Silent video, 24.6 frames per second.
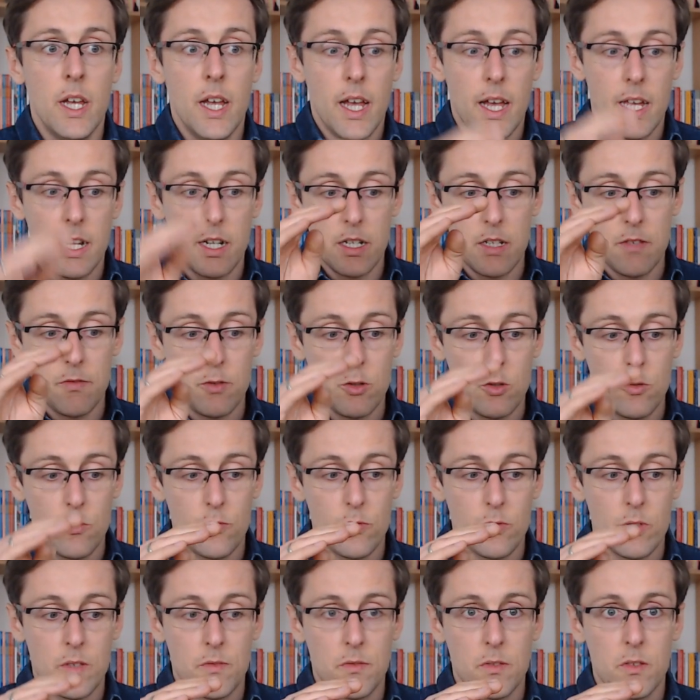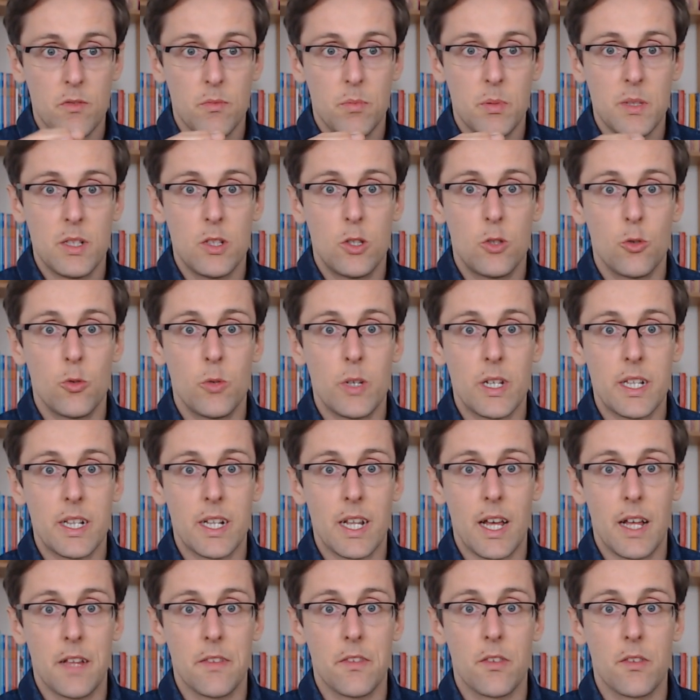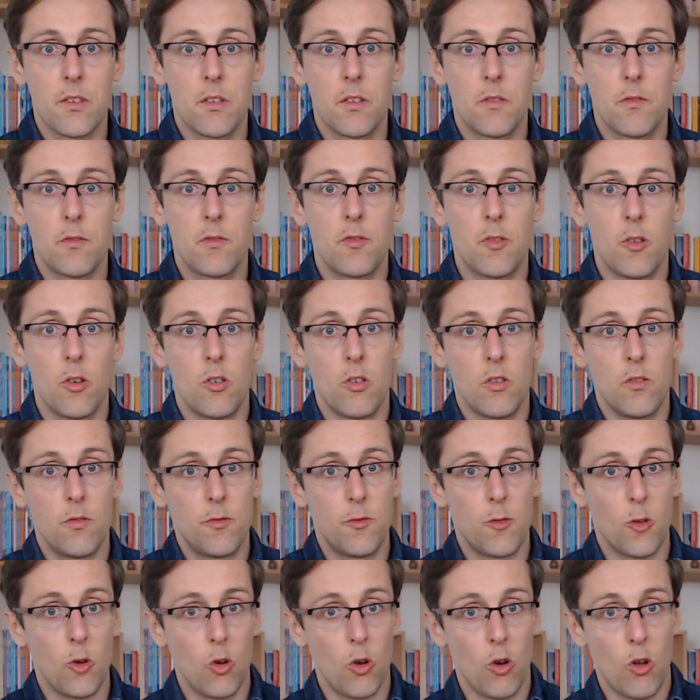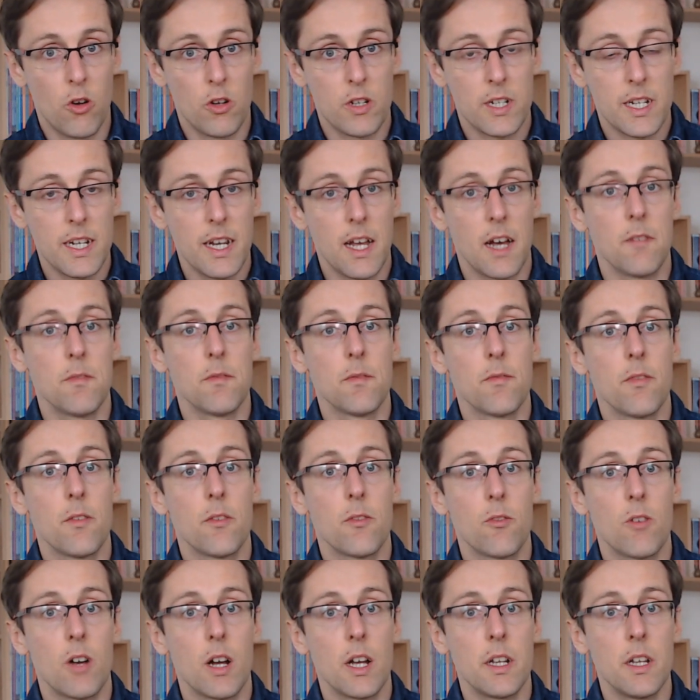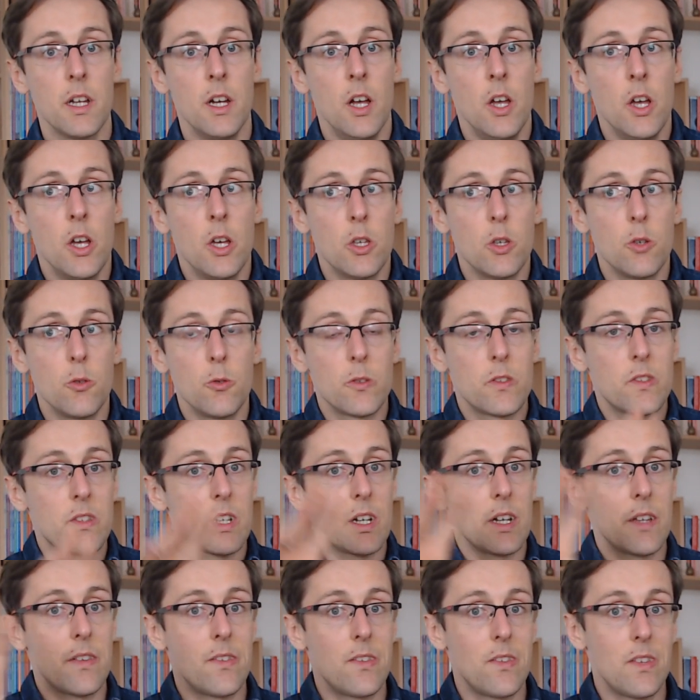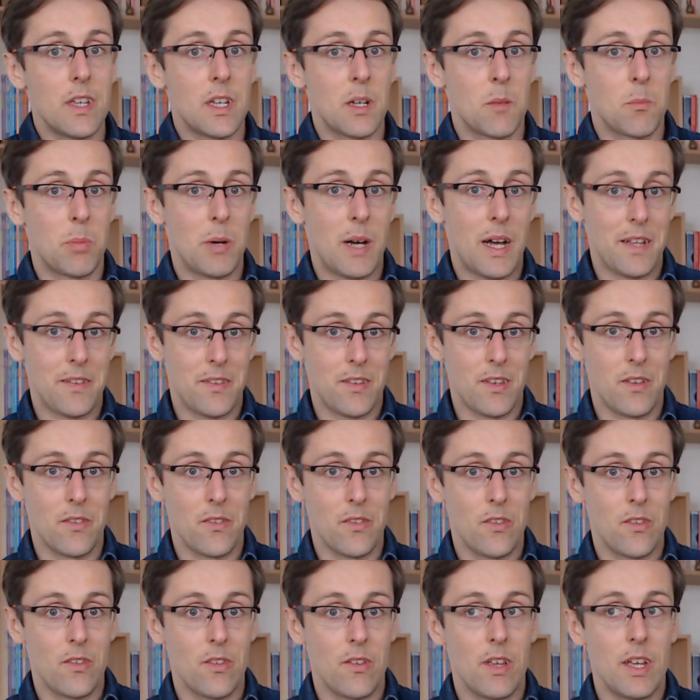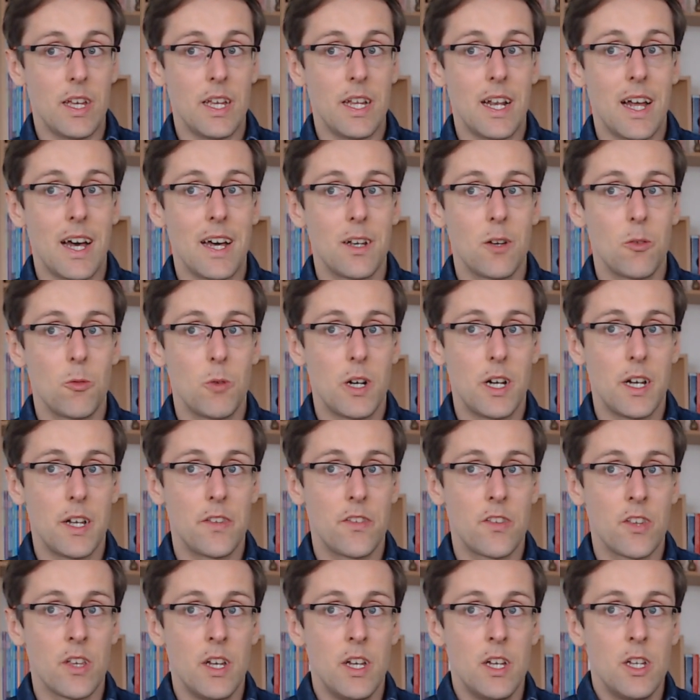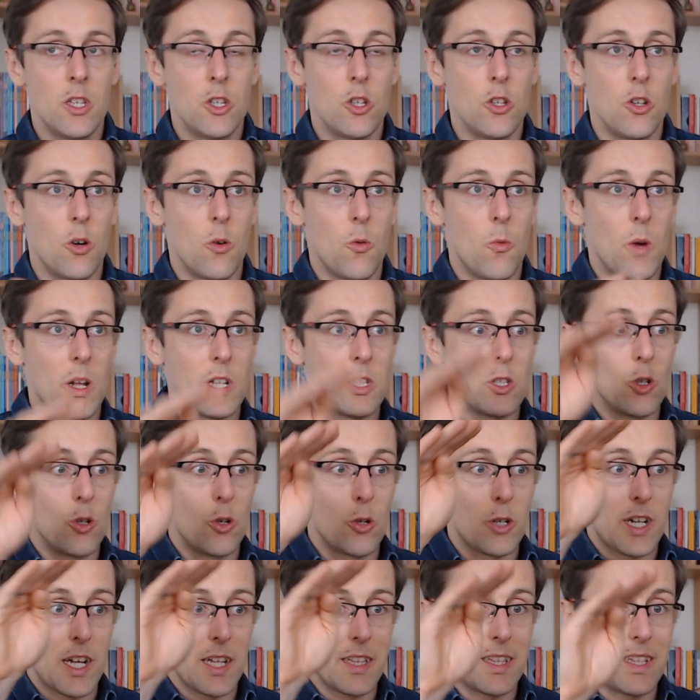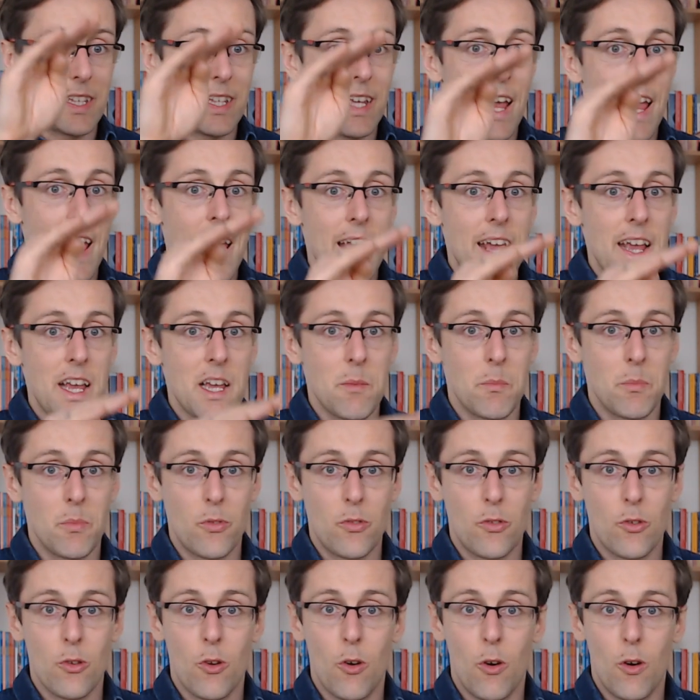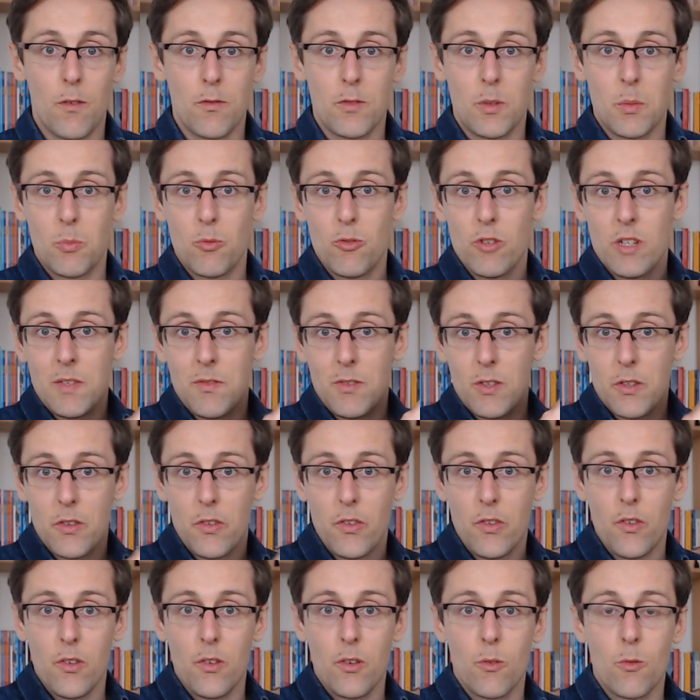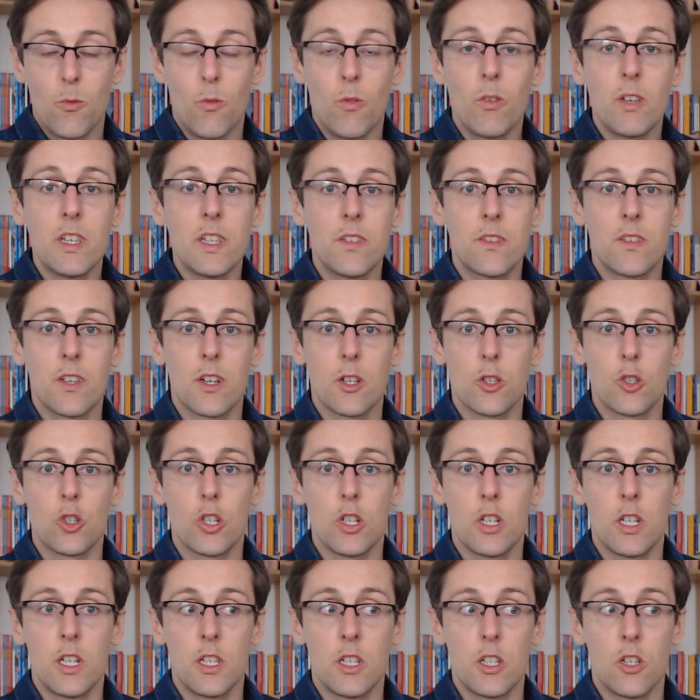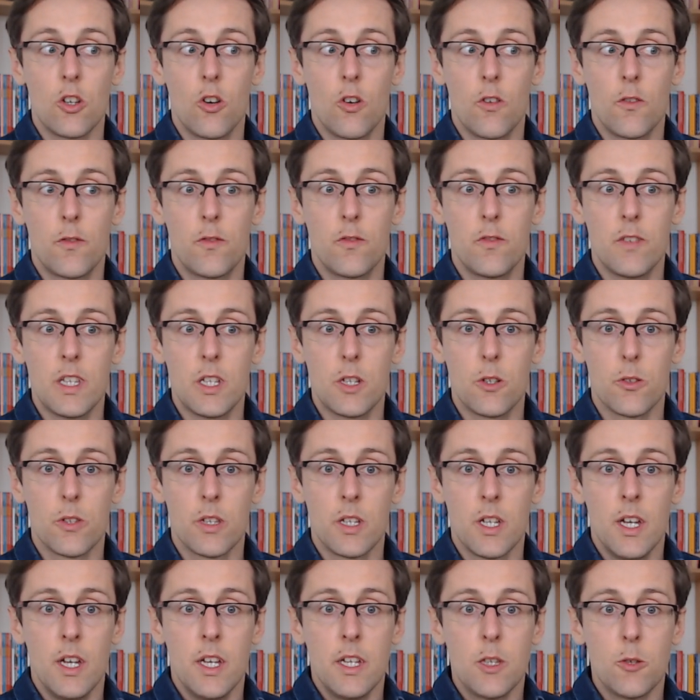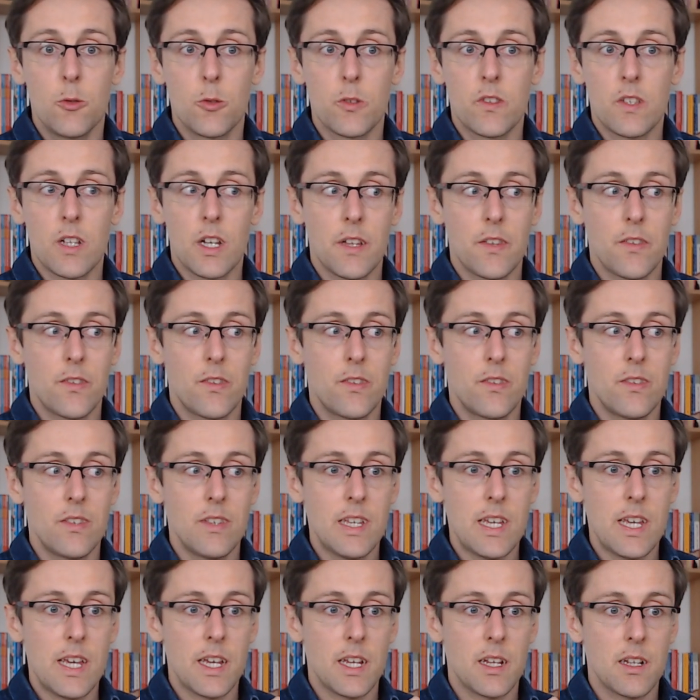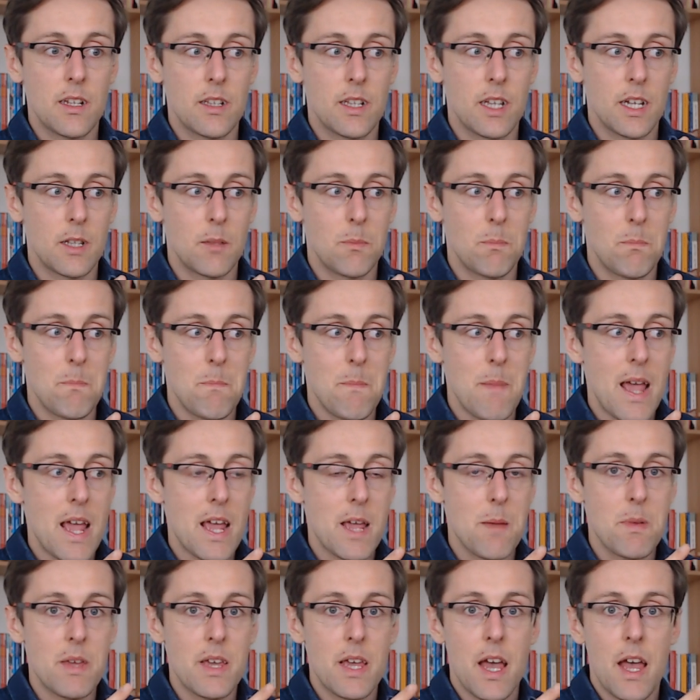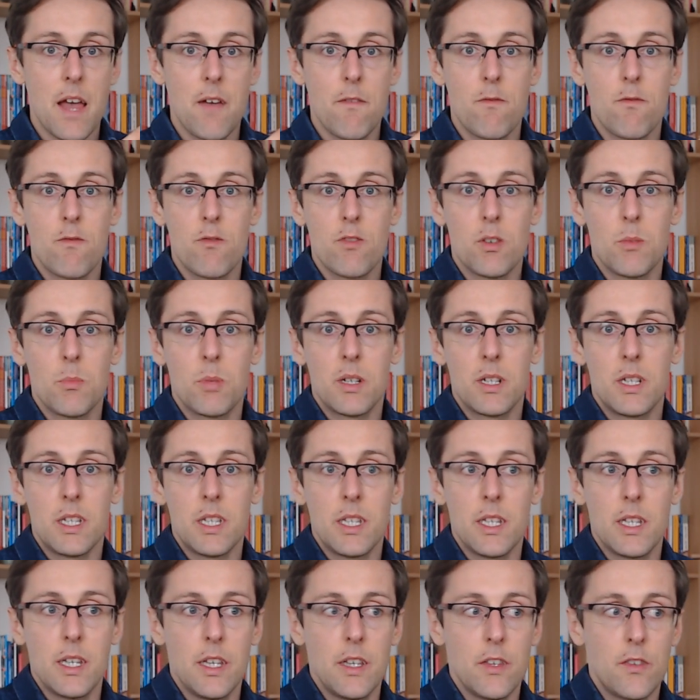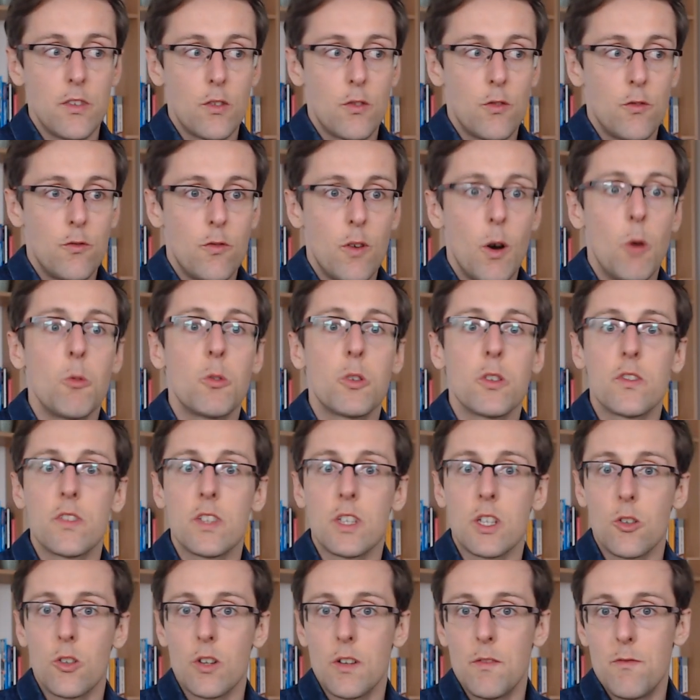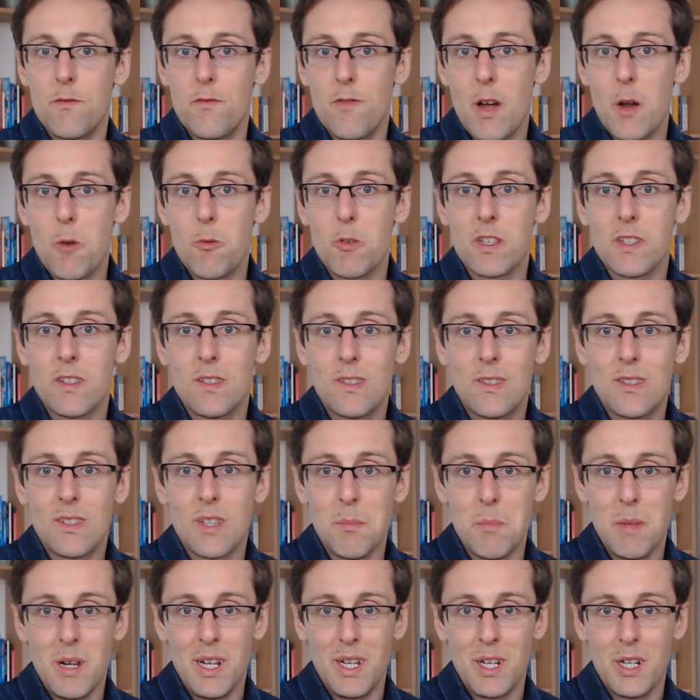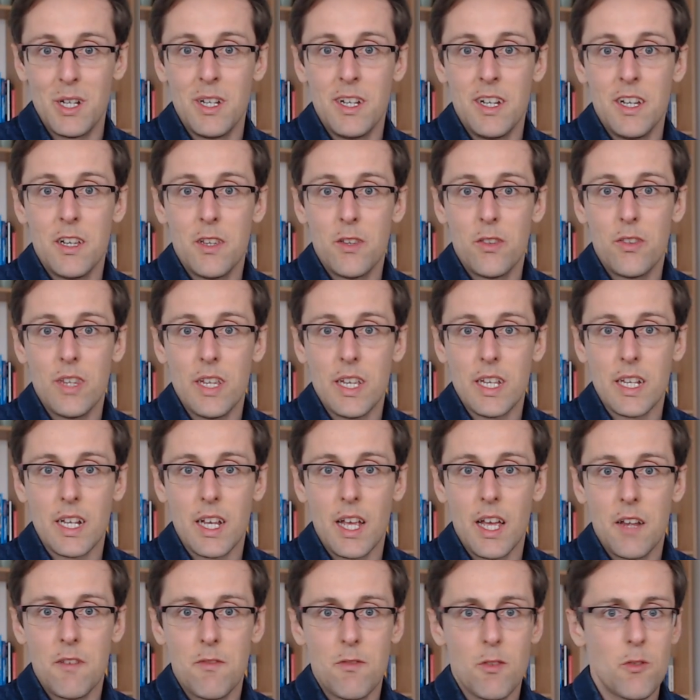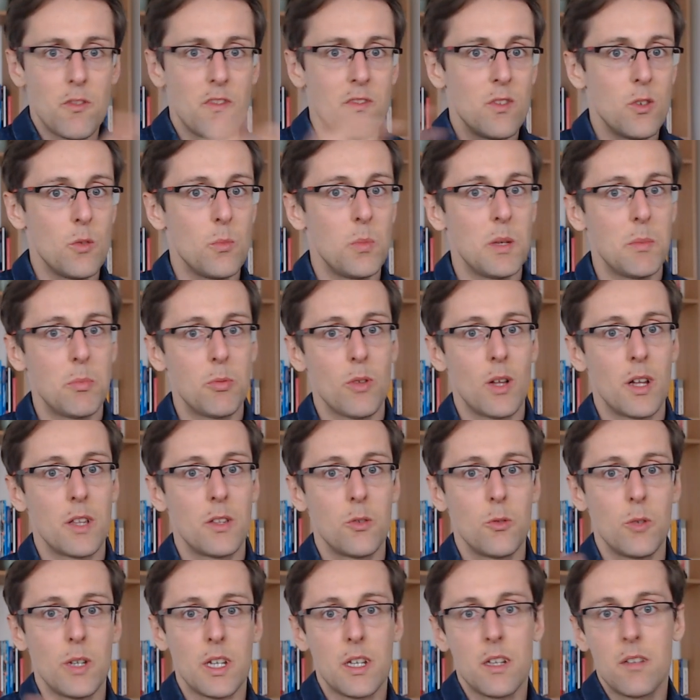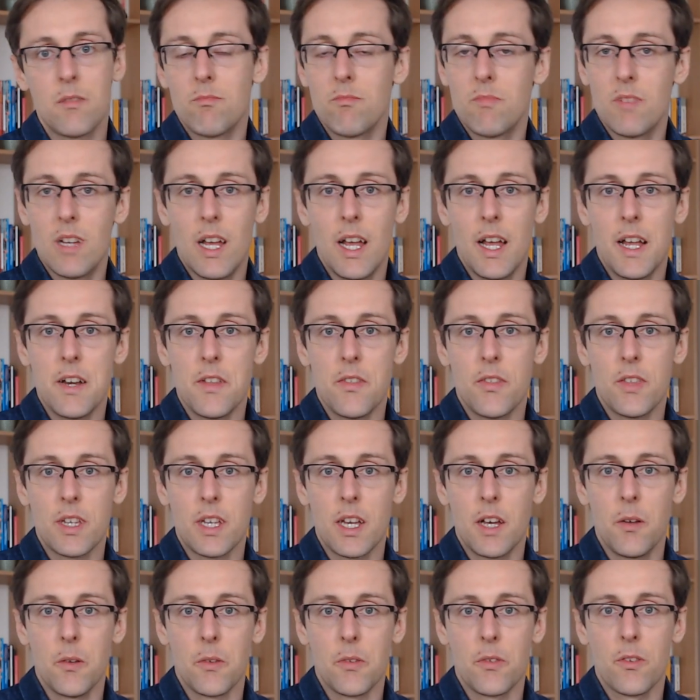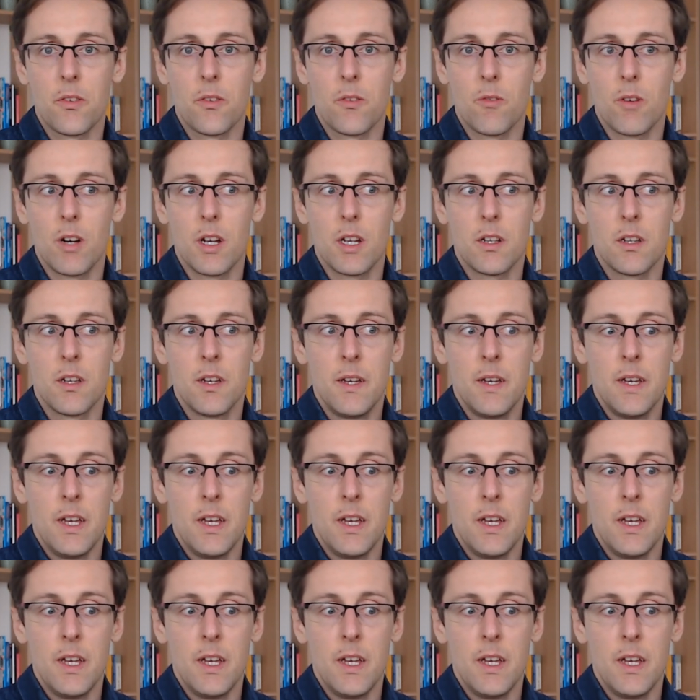And if you've, if you've been doing that for, for long enough, right, you'll start seeing patterns. In other words, you know, when you look at the aims of the previous research in your field, you'll start seeing that maybe everybody is focusing on a very similar thing and very few people are doing anything else, right?